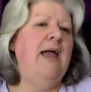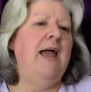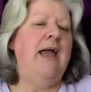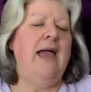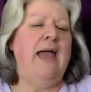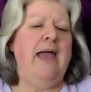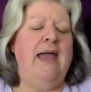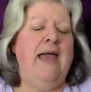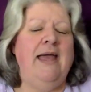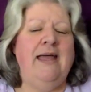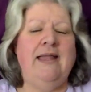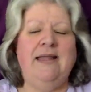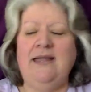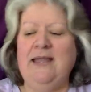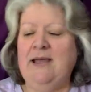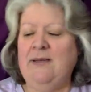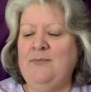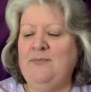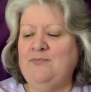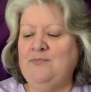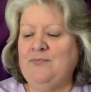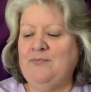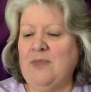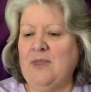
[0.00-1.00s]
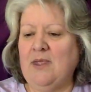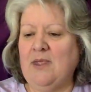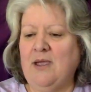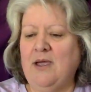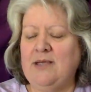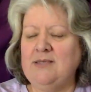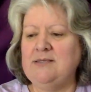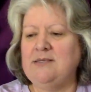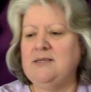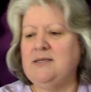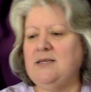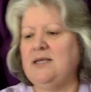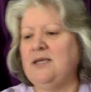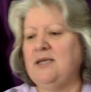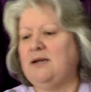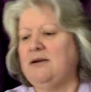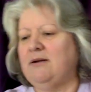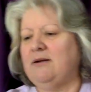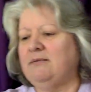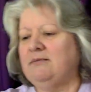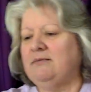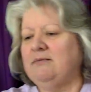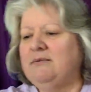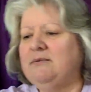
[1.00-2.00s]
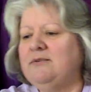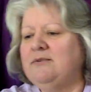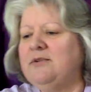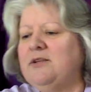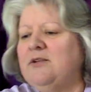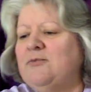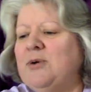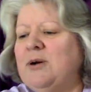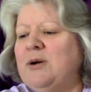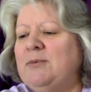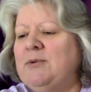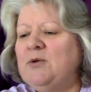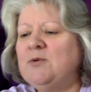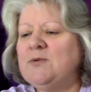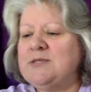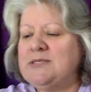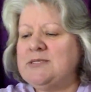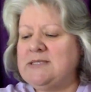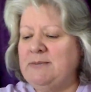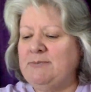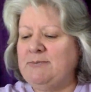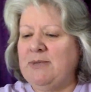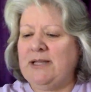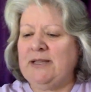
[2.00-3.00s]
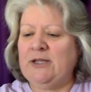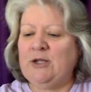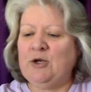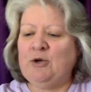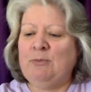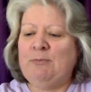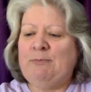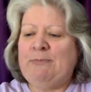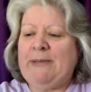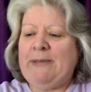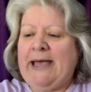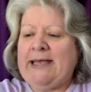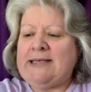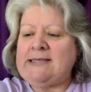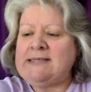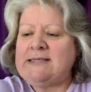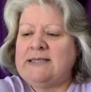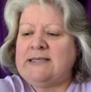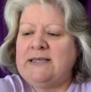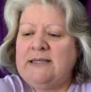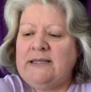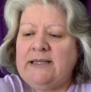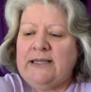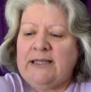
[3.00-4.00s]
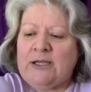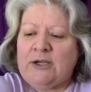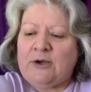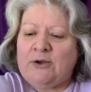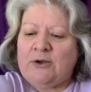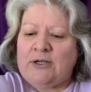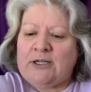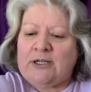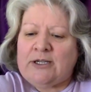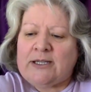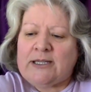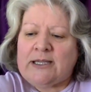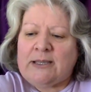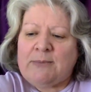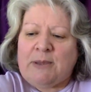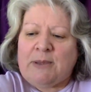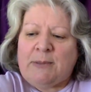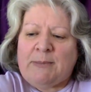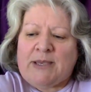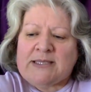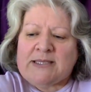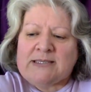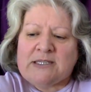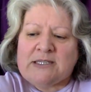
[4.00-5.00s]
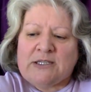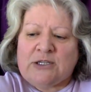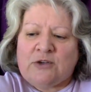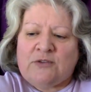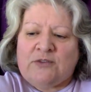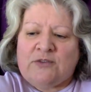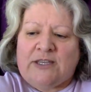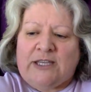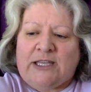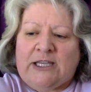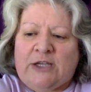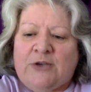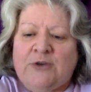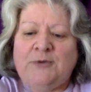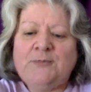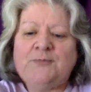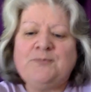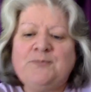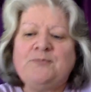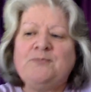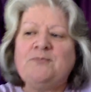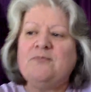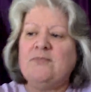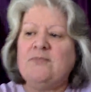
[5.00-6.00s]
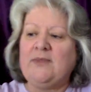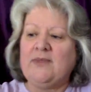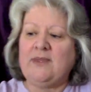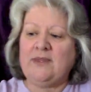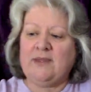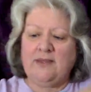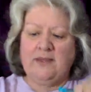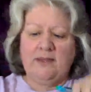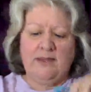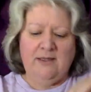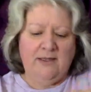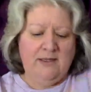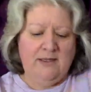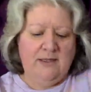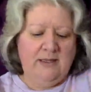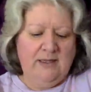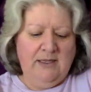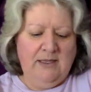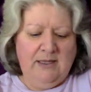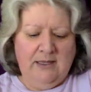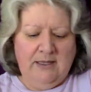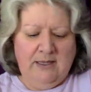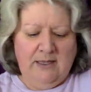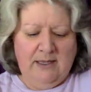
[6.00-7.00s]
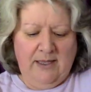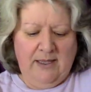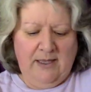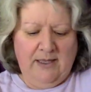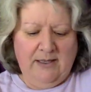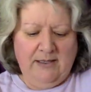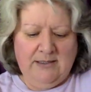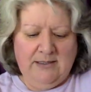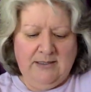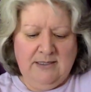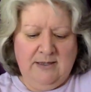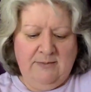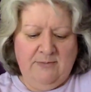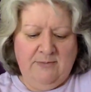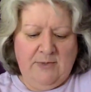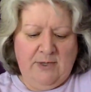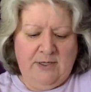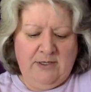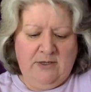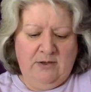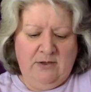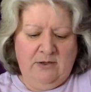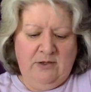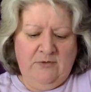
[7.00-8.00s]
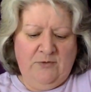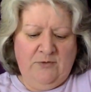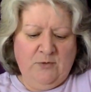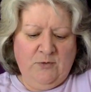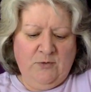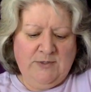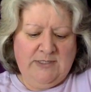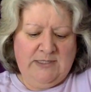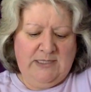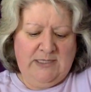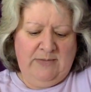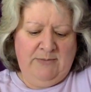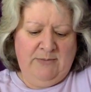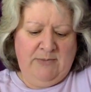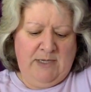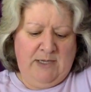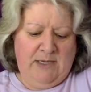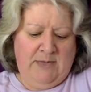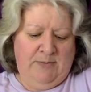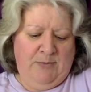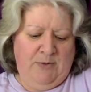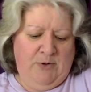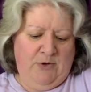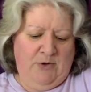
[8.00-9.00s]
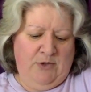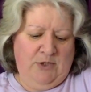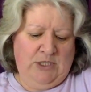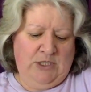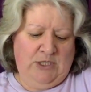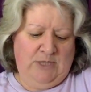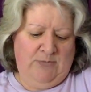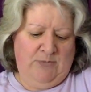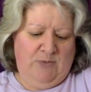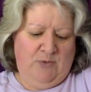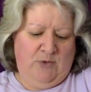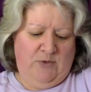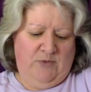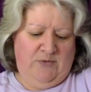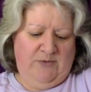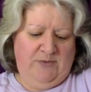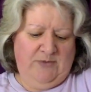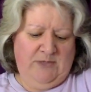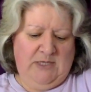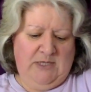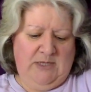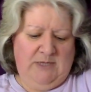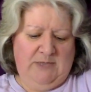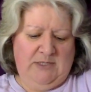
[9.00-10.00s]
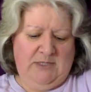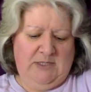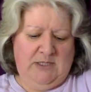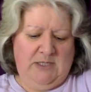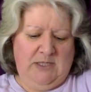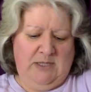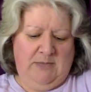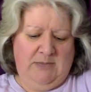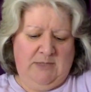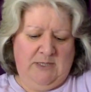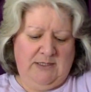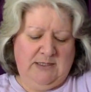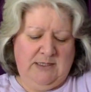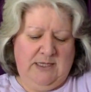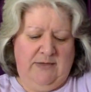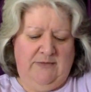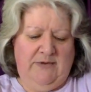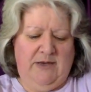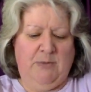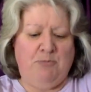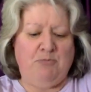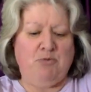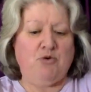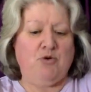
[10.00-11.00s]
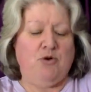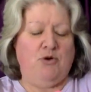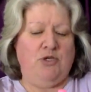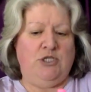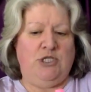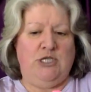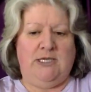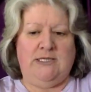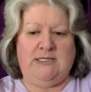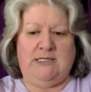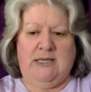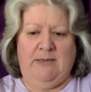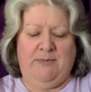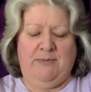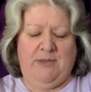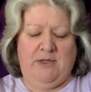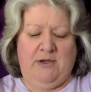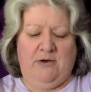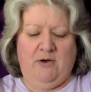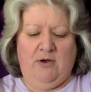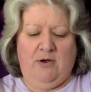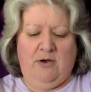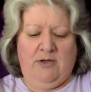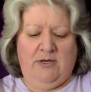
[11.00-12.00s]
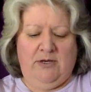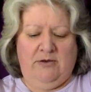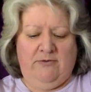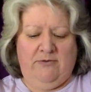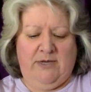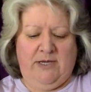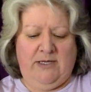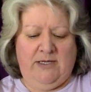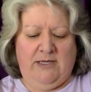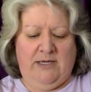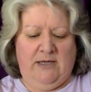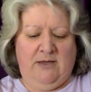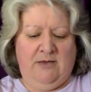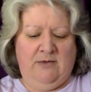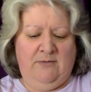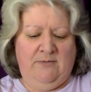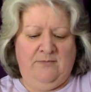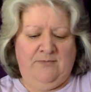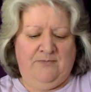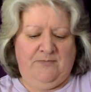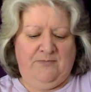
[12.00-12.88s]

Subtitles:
And I sit here and you probably all seen my little basket. Hang on, I'm going to get my basket over here. And I know you've all seen my project board from time to time. It doesn't have any projects up there on it right now.